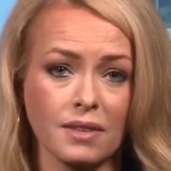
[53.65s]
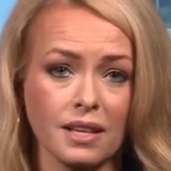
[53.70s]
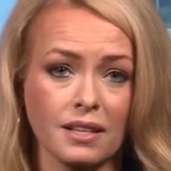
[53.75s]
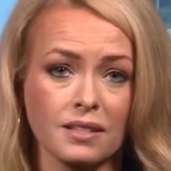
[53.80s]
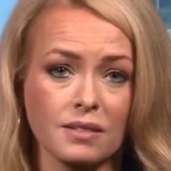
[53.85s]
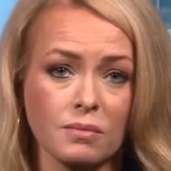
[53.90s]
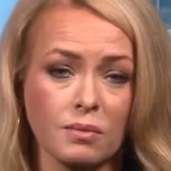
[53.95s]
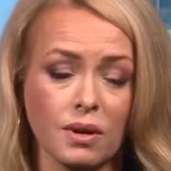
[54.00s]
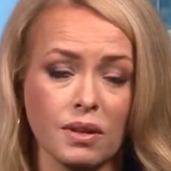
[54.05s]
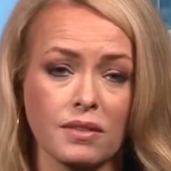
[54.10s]

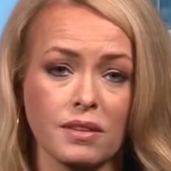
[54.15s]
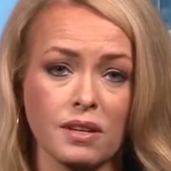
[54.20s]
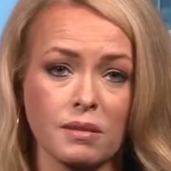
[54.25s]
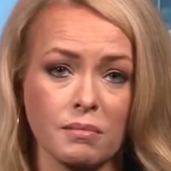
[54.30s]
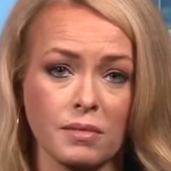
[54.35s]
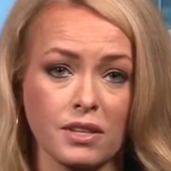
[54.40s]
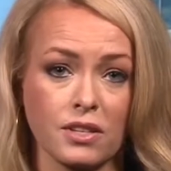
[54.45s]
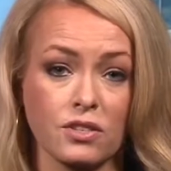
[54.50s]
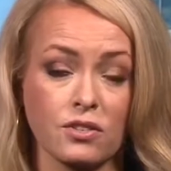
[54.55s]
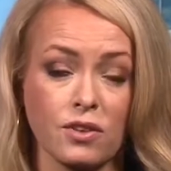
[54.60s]
That's what the
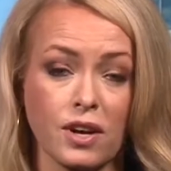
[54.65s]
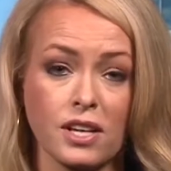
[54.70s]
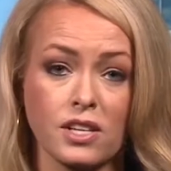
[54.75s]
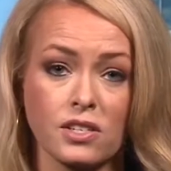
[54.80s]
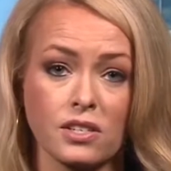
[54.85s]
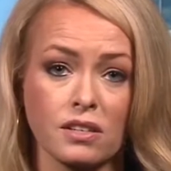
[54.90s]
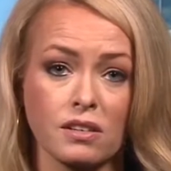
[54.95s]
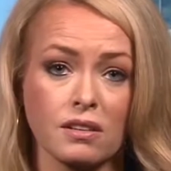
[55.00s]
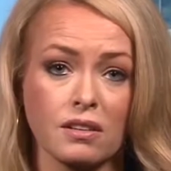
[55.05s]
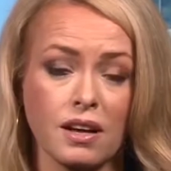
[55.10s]

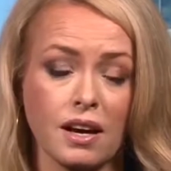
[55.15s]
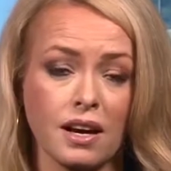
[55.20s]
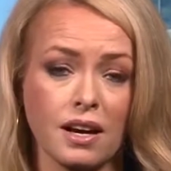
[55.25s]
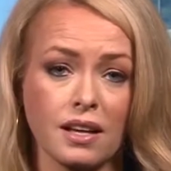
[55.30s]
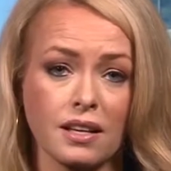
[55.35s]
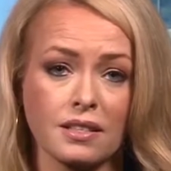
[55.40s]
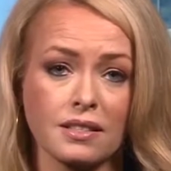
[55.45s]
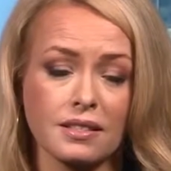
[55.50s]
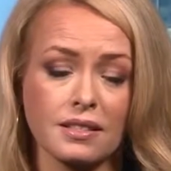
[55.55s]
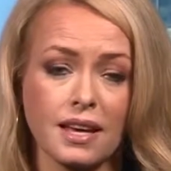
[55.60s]
administration
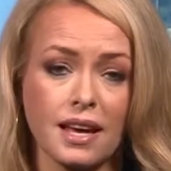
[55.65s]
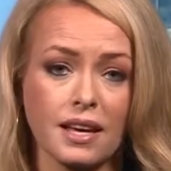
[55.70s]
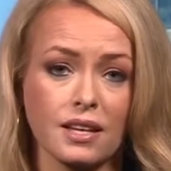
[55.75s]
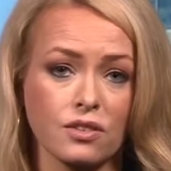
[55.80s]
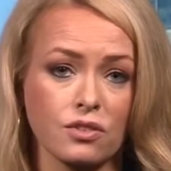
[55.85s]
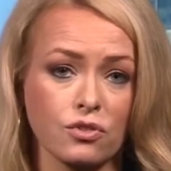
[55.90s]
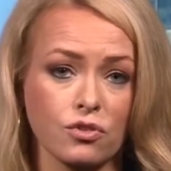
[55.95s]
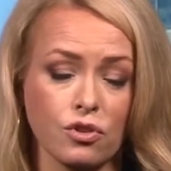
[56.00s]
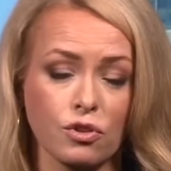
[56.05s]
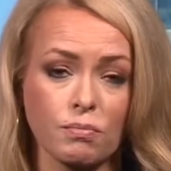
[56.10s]
has said.
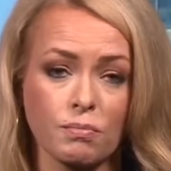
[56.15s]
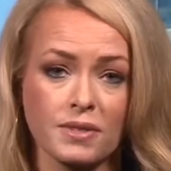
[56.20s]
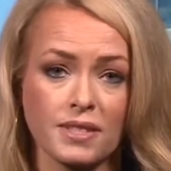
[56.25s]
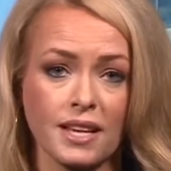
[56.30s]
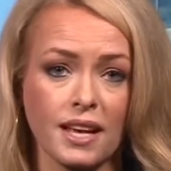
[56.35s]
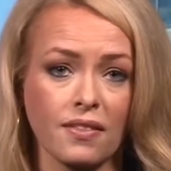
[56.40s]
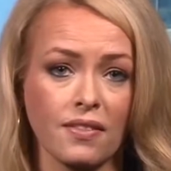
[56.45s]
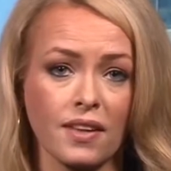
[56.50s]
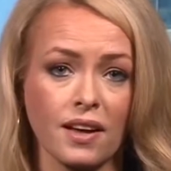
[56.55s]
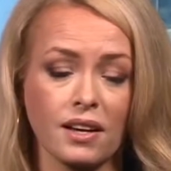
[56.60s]
Trump
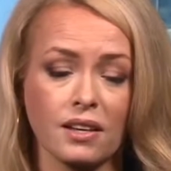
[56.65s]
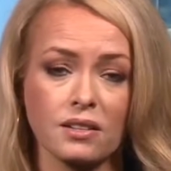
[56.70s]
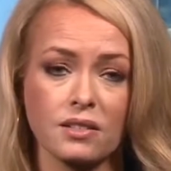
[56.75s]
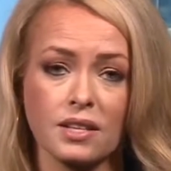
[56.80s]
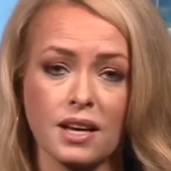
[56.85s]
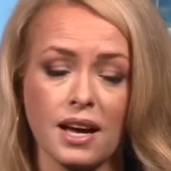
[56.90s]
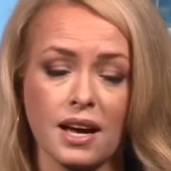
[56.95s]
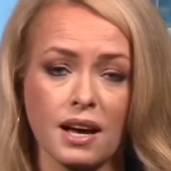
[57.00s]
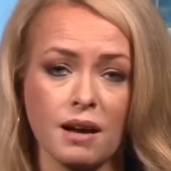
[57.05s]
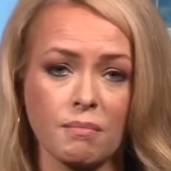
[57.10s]
said that
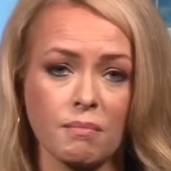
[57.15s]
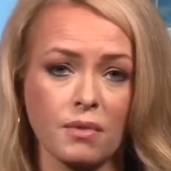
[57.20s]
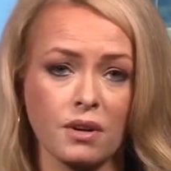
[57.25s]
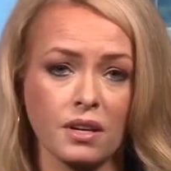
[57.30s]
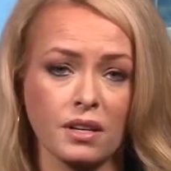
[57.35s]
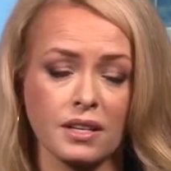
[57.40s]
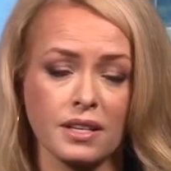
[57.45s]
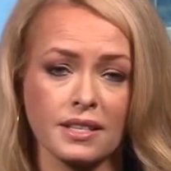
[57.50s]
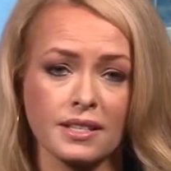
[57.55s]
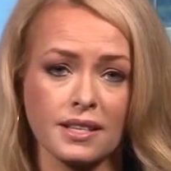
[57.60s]

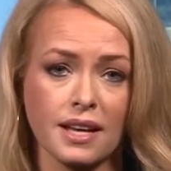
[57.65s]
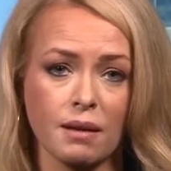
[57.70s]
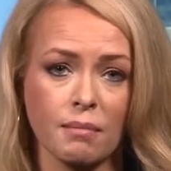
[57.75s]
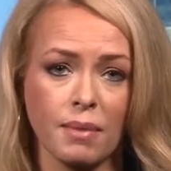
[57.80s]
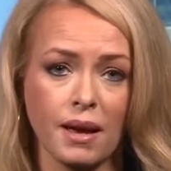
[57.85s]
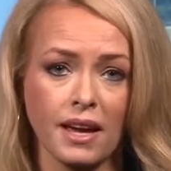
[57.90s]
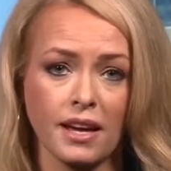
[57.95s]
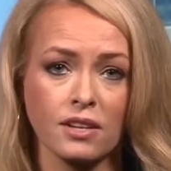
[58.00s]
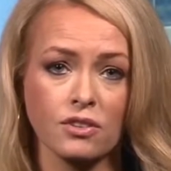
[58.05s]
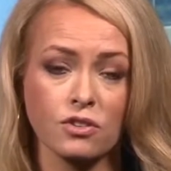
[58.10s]
on his
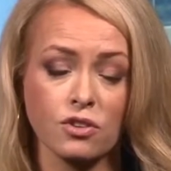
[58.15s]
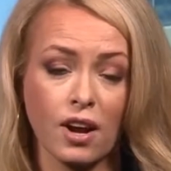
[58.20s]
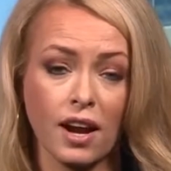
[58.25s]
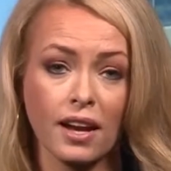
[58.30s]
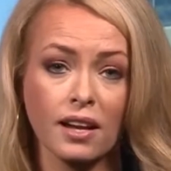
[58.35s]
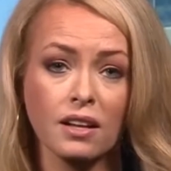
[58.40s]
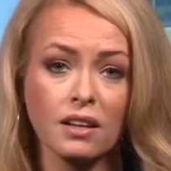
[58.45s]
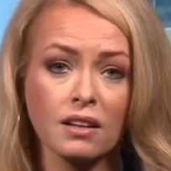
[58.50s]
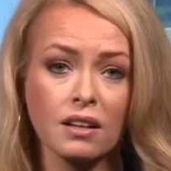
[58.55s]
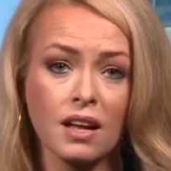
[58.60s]
campaign
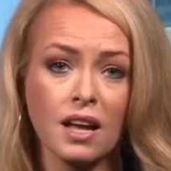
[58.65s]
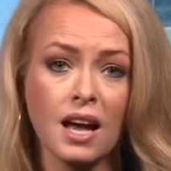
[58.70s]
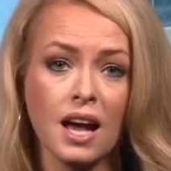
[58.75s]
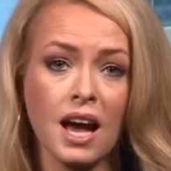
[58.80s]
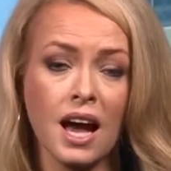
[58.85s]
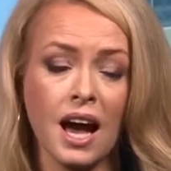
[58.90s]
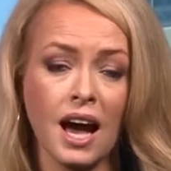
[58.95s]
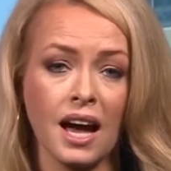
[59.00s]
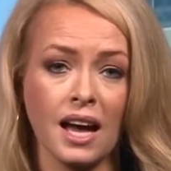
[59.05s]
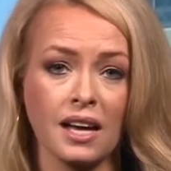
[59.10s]
trail.
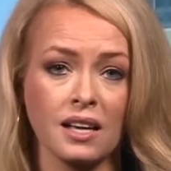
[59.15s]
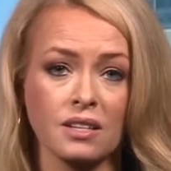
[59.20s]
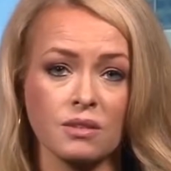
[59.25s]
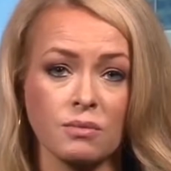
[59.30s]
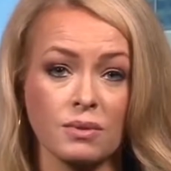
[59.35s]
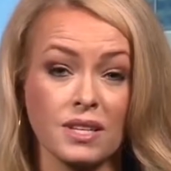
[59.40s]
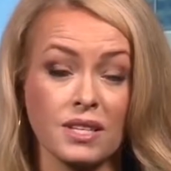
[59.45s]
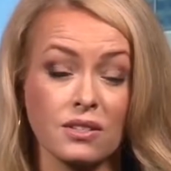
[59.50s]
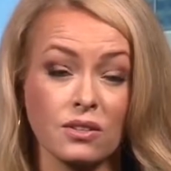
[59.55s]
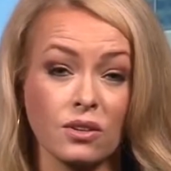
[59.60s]
And
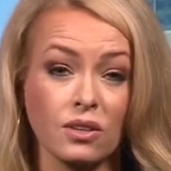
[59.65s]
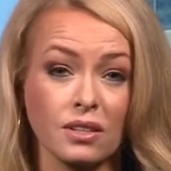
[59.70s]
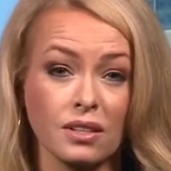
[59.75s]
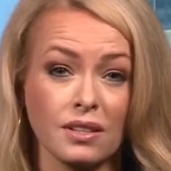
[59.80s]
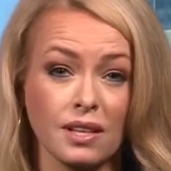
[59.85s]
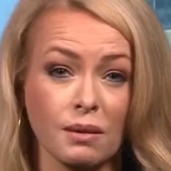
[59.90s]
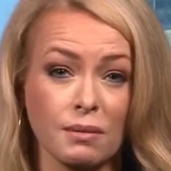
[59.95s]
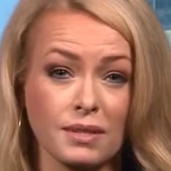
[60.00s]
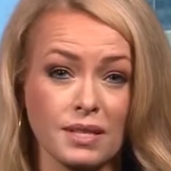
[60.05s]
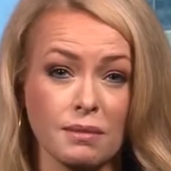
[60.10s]
we saw that
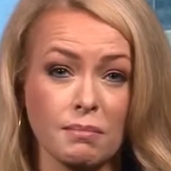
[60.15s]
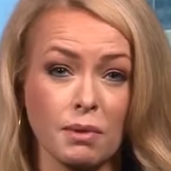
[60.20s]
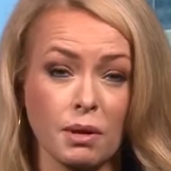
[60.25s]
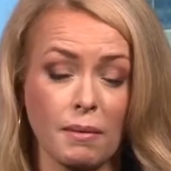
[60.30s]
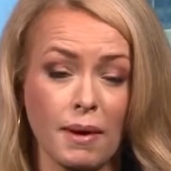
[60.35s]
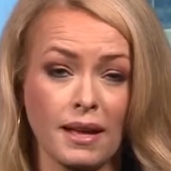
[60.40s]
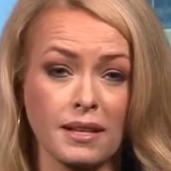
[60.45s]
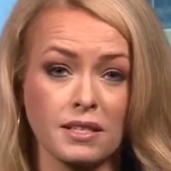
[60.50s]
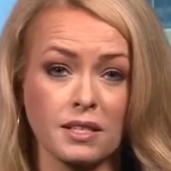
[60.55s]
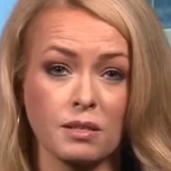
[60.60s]
that was
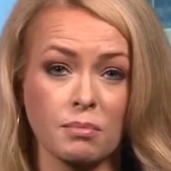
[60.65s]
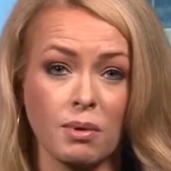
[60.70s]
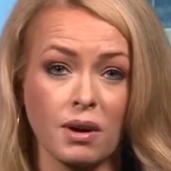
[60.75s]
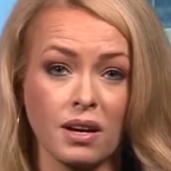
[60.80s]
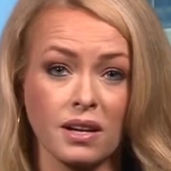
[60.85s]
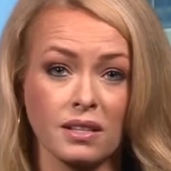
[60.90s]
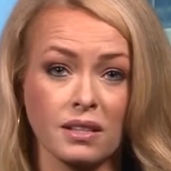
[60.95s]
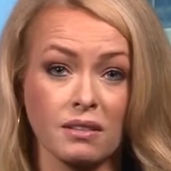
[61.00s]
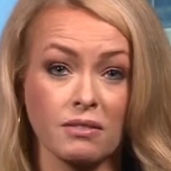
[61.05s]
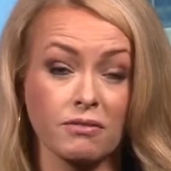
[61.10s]
implemented
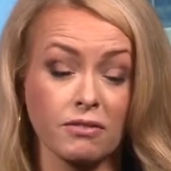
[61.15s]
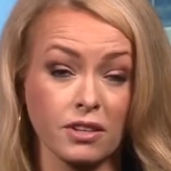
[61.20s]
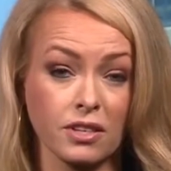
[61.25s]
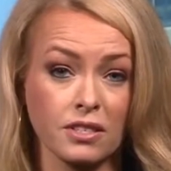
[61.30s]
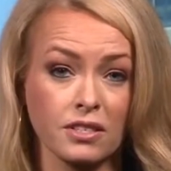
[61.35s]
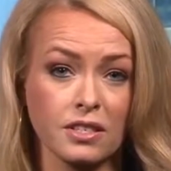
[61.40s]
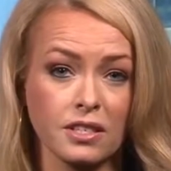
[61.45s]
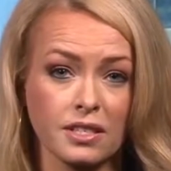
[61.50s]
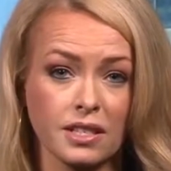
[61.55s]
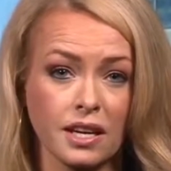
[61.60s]
by the
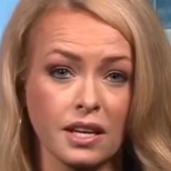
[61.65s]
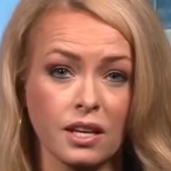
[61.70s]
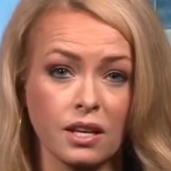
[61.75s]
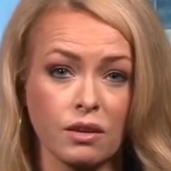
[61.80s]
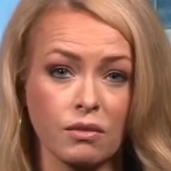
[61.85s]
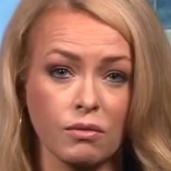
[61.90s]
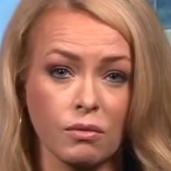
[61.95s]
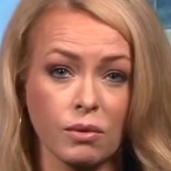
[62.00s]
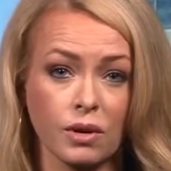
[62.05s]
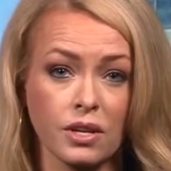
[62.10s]
first
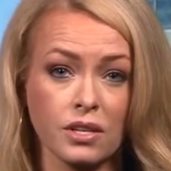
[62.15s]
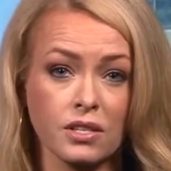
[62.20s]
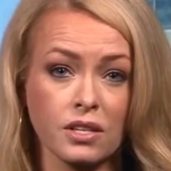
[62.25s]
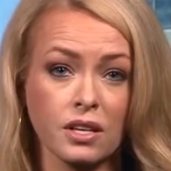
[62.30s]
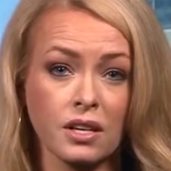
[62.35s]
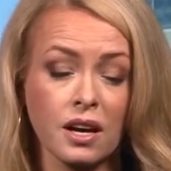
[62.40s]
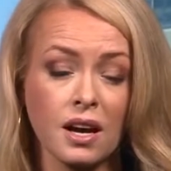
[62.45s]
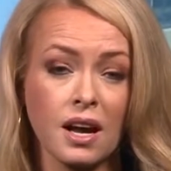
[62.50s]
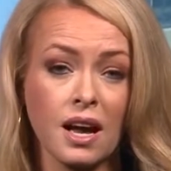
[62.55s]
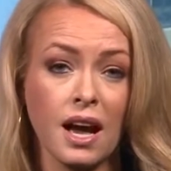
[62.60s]
executive
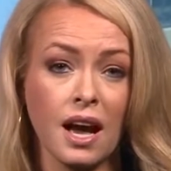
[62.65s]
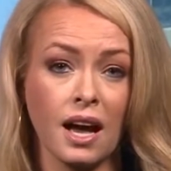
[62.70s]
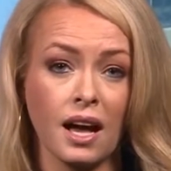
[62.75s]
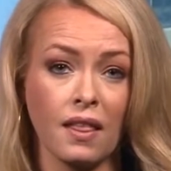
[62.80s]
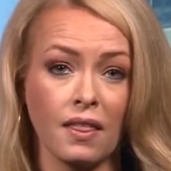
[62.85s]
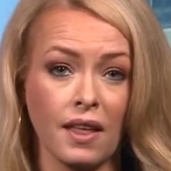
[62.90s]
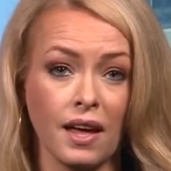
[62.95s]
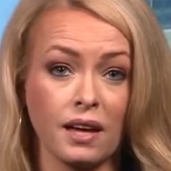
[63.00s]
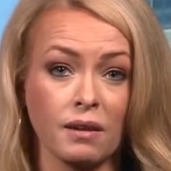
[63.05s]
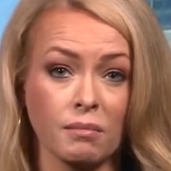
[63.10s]
order
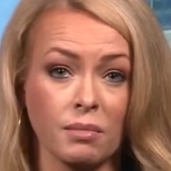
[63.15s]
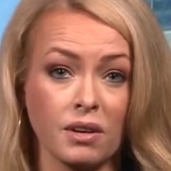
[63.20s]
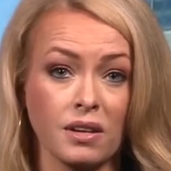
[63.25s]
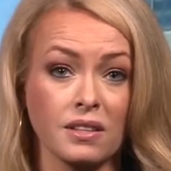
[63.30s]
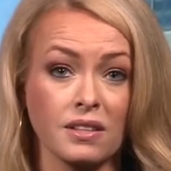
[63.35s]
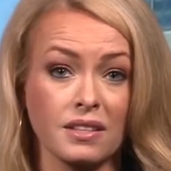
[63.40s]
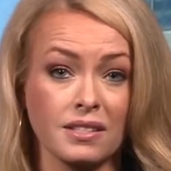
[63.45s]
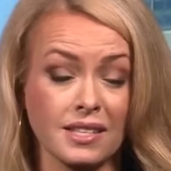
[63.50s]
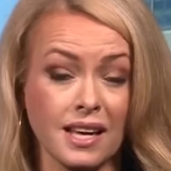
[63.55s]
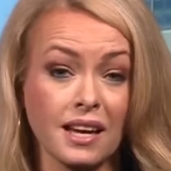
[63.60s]
and then by
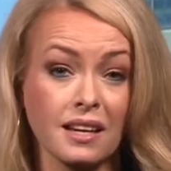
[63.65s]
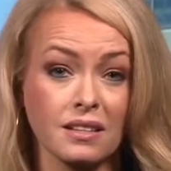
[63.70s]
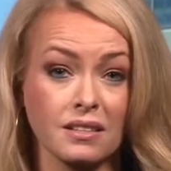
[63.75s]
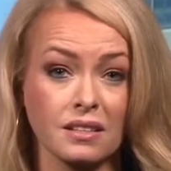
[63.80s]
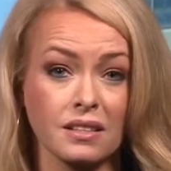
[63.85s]
the second